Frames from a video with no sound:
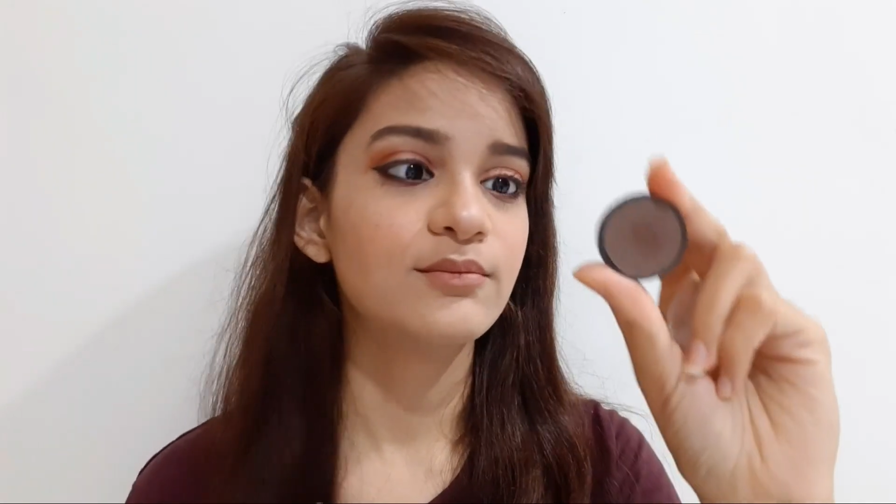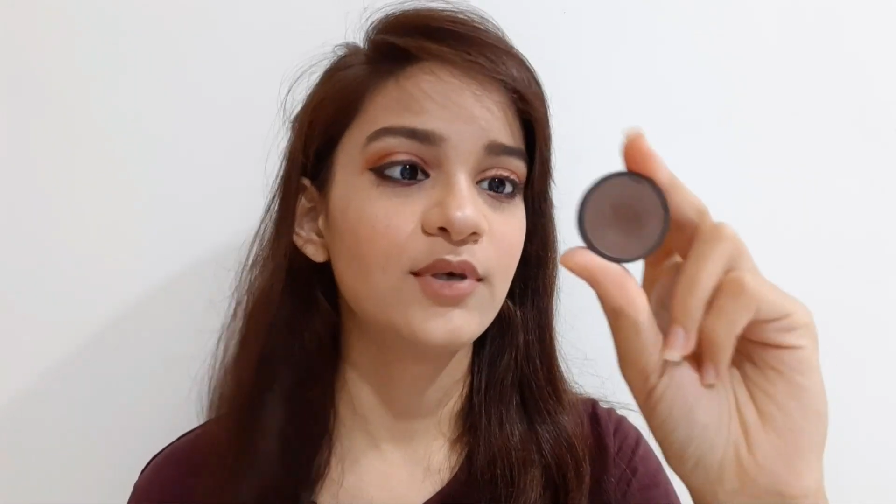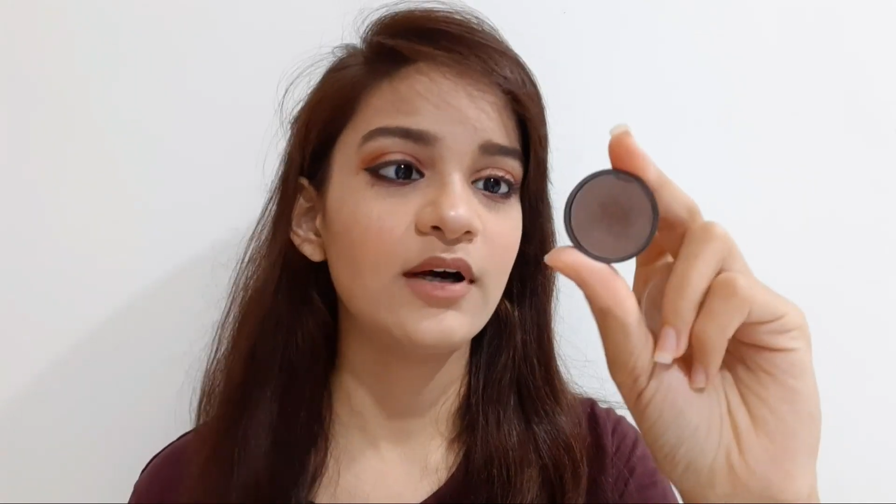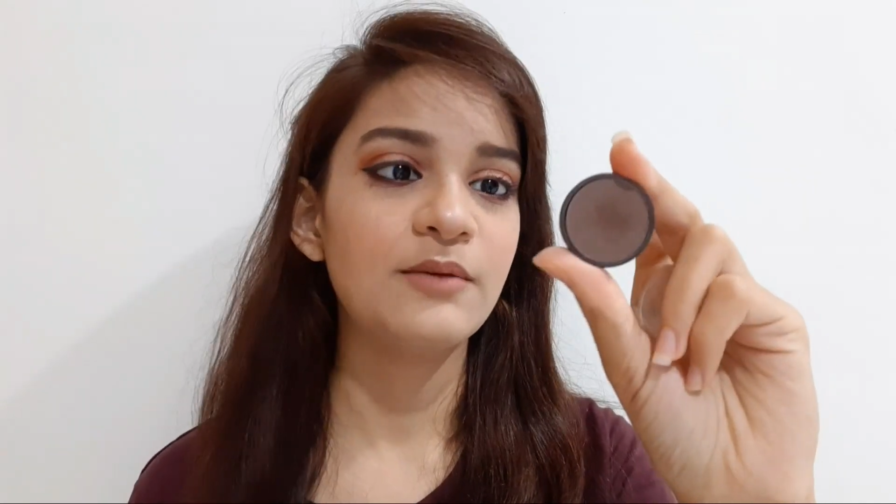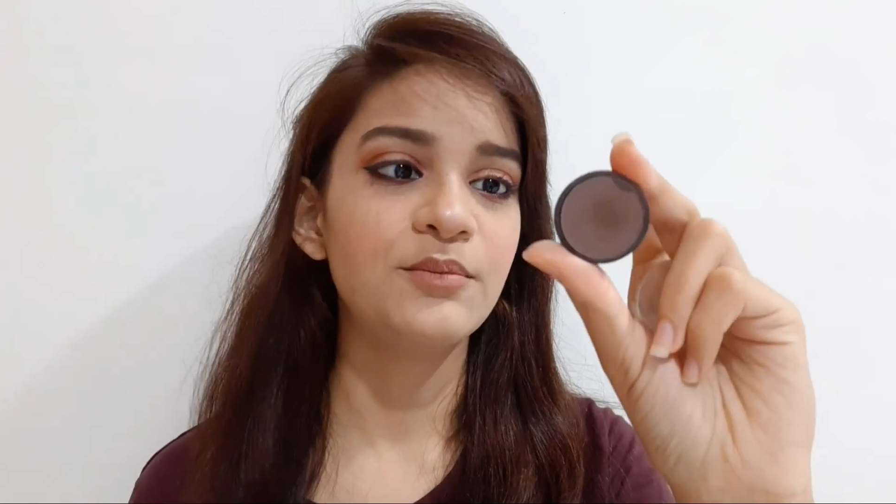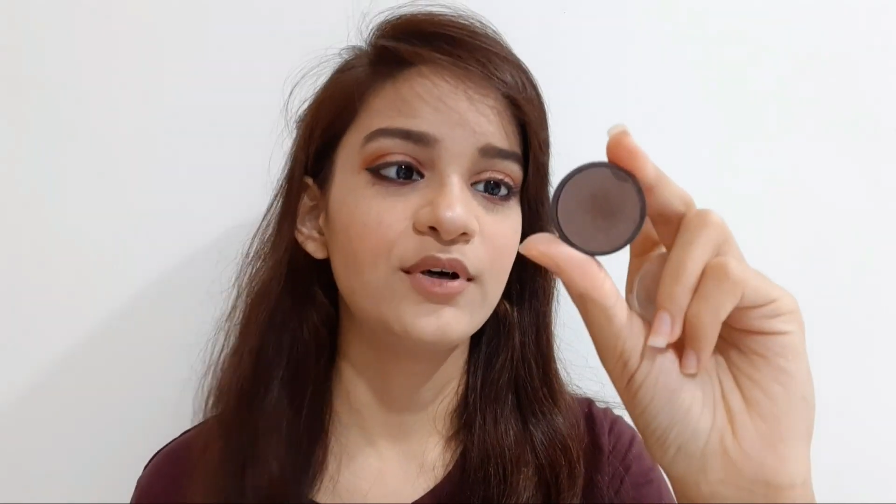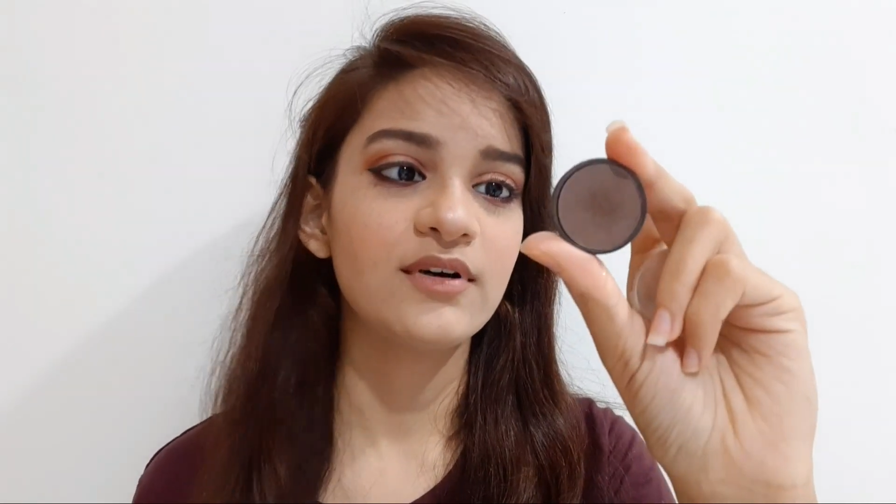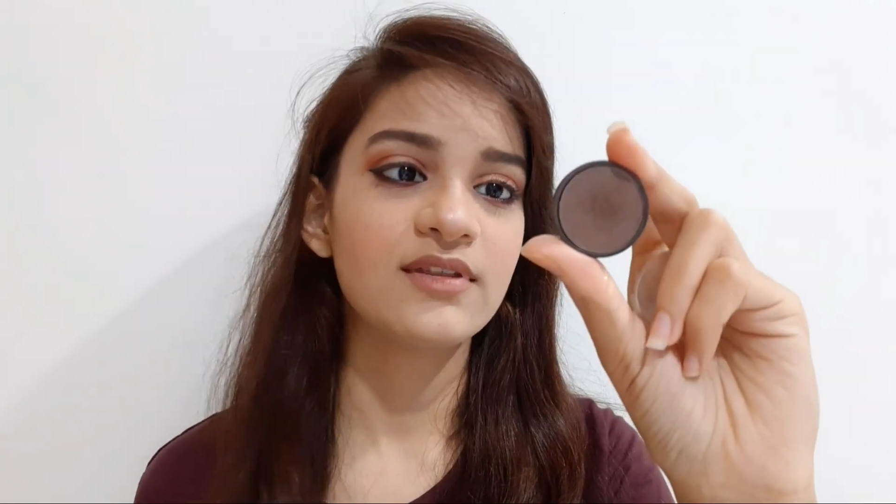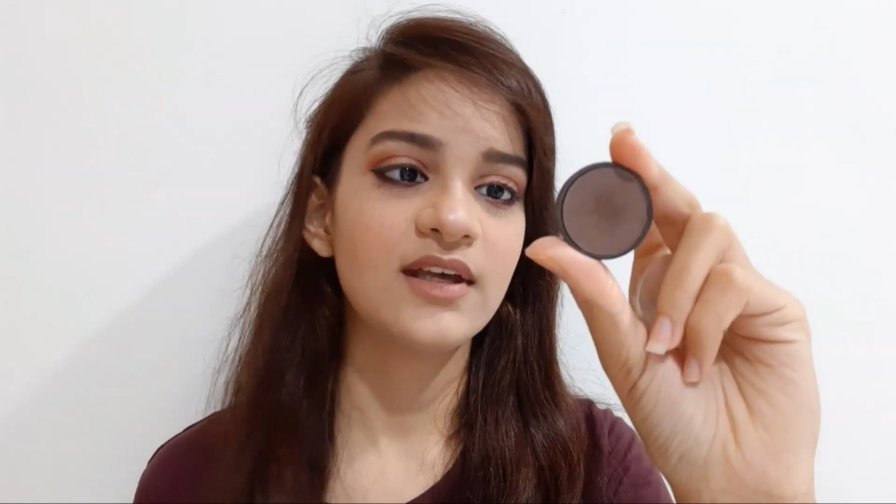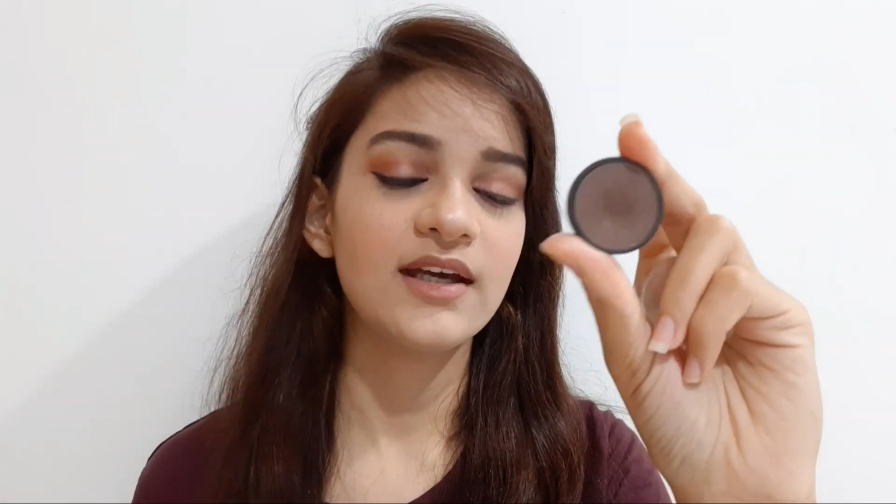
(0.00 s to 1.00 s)
by
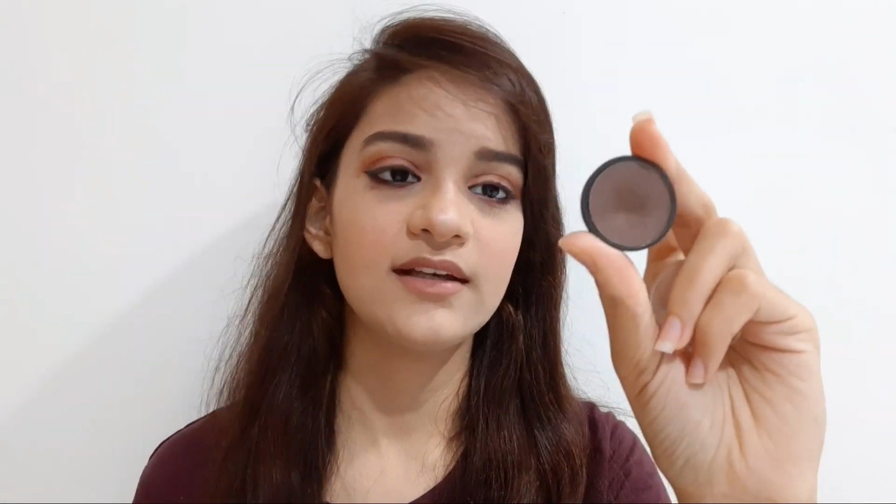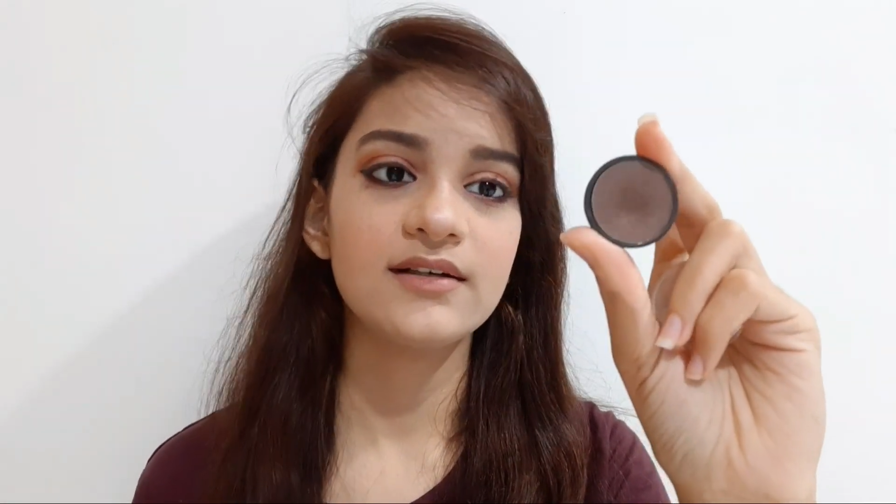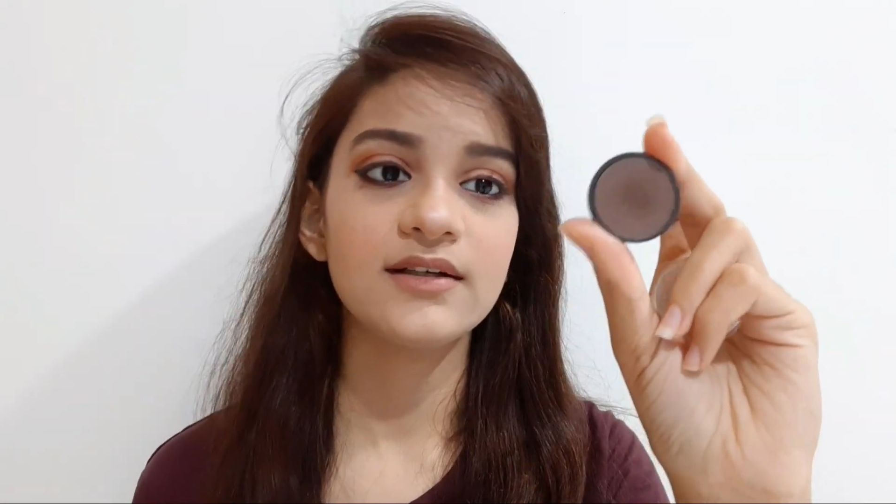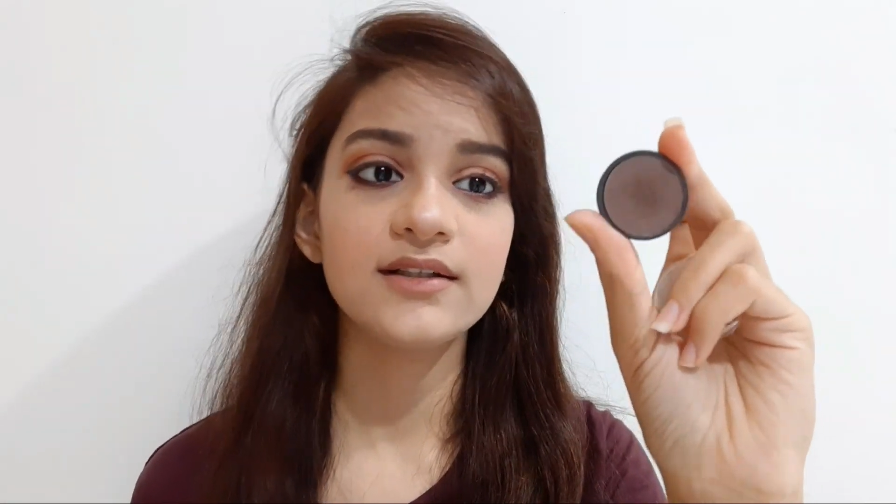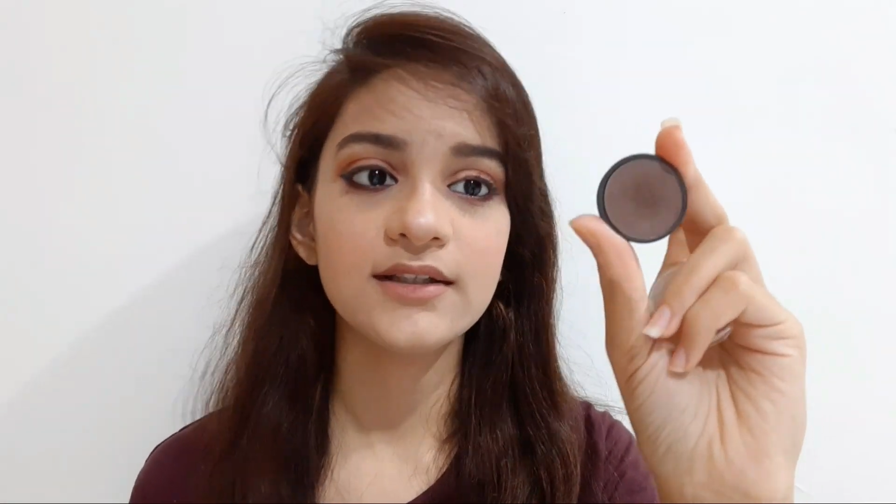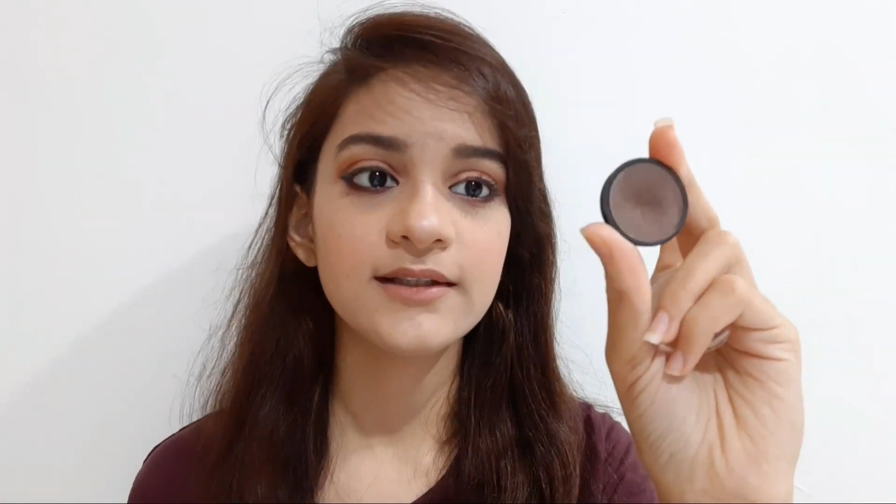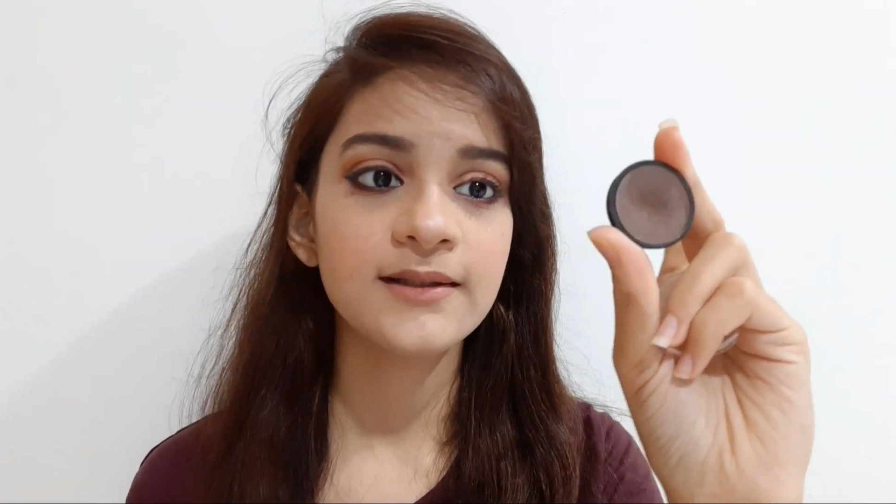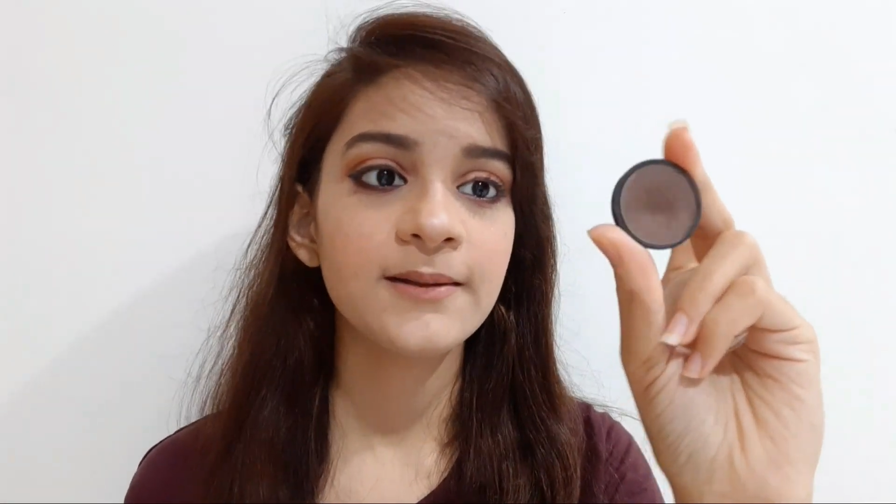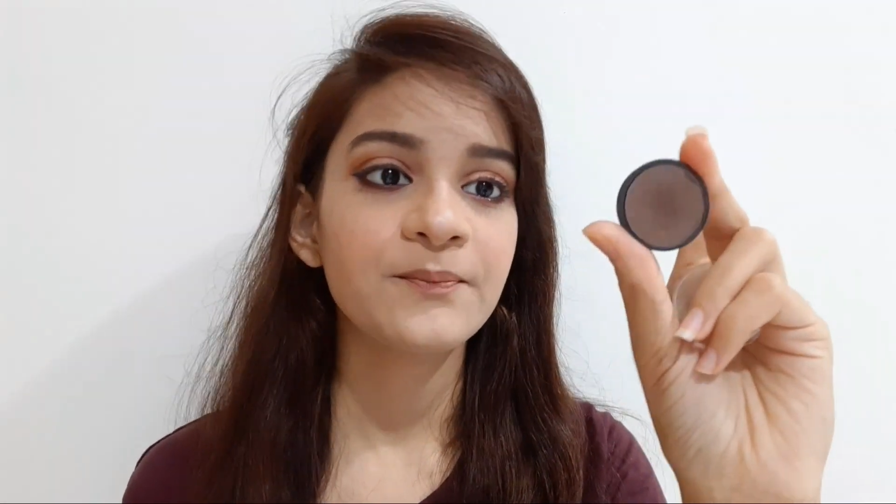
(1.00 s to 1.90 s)
birth hair color.